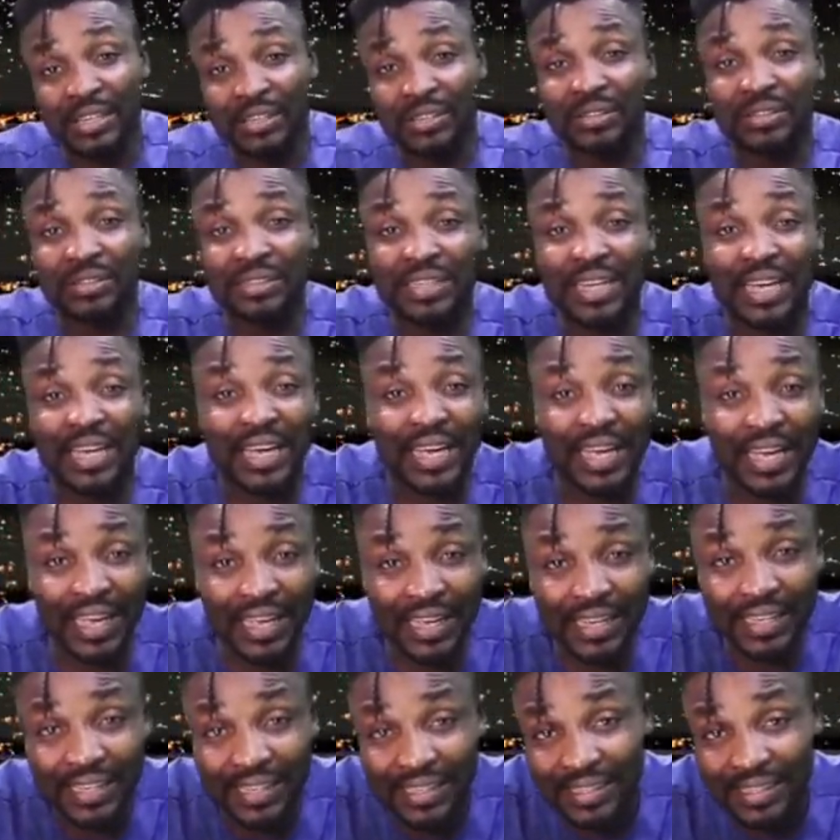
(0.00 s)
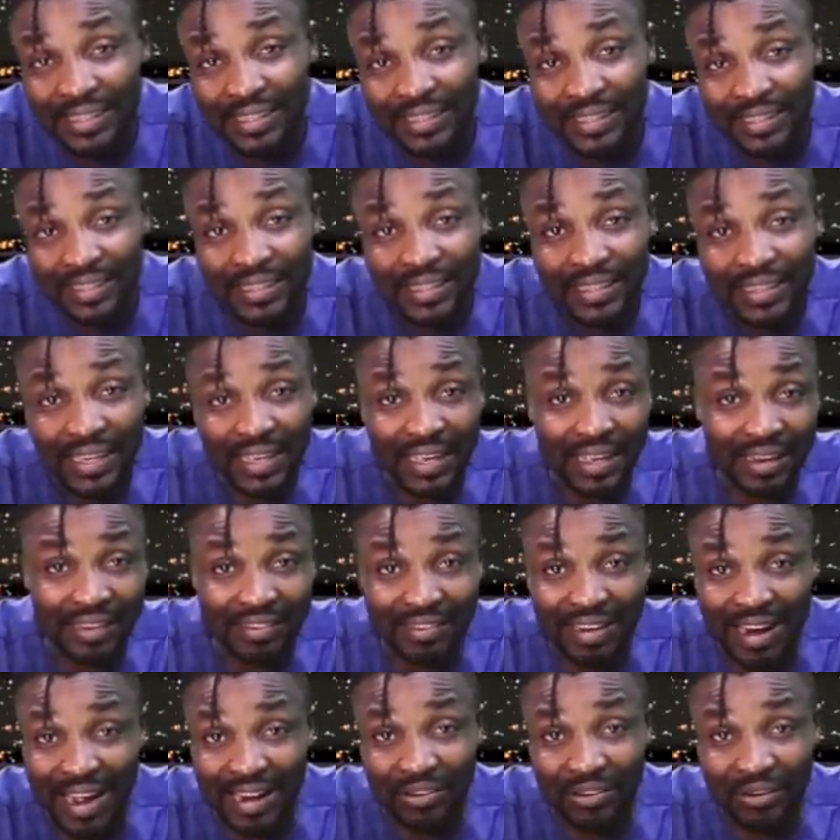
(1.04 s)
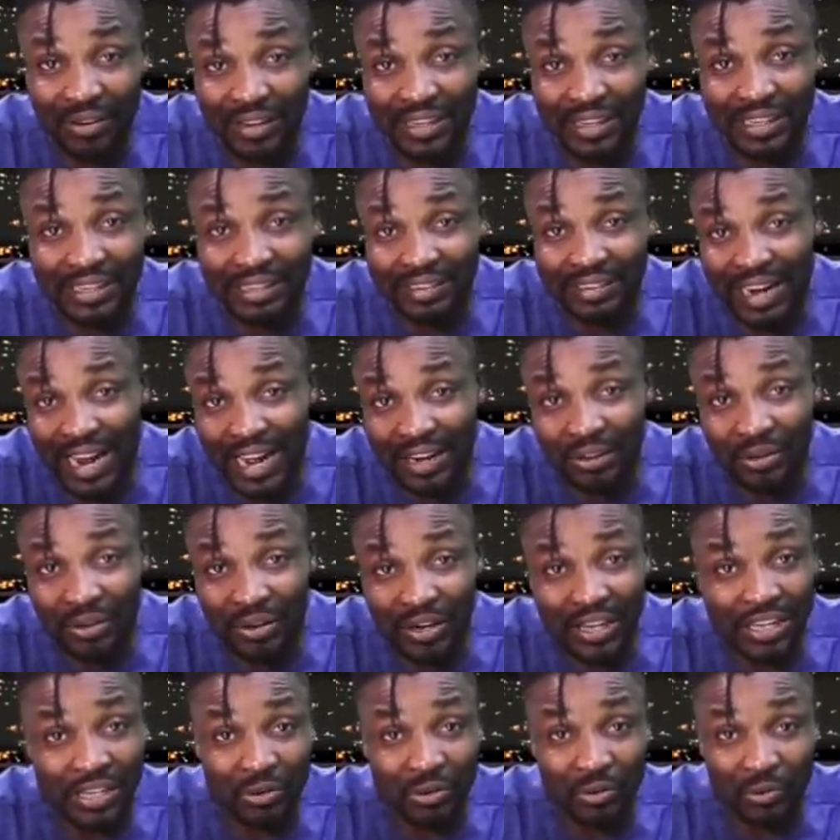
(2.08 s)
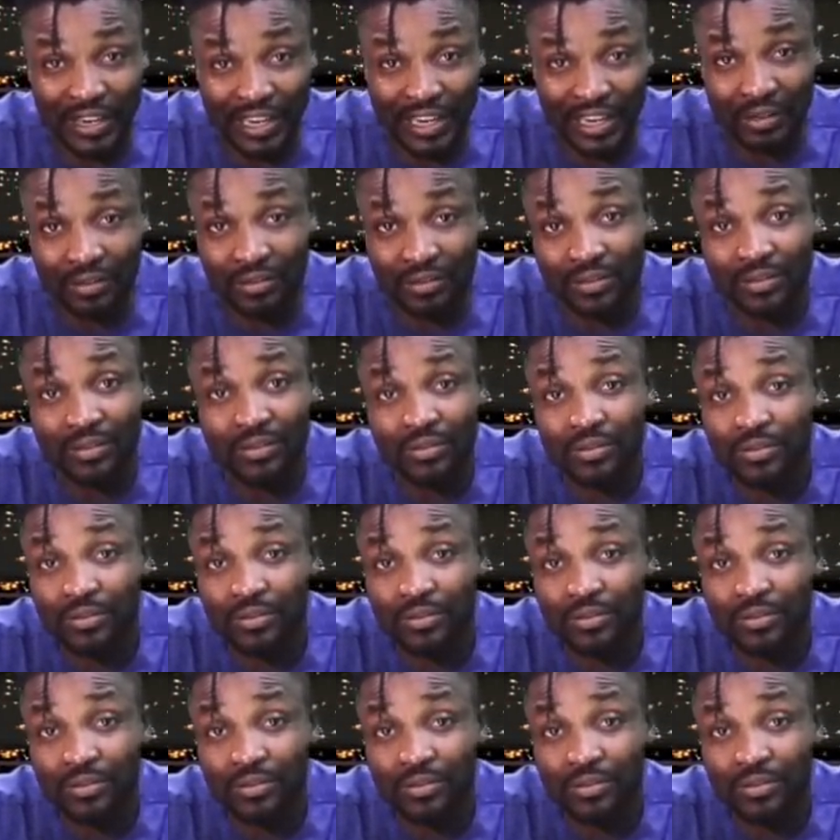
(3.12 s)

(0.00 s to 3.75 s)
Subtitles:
you dey Iran or Iran or in wing,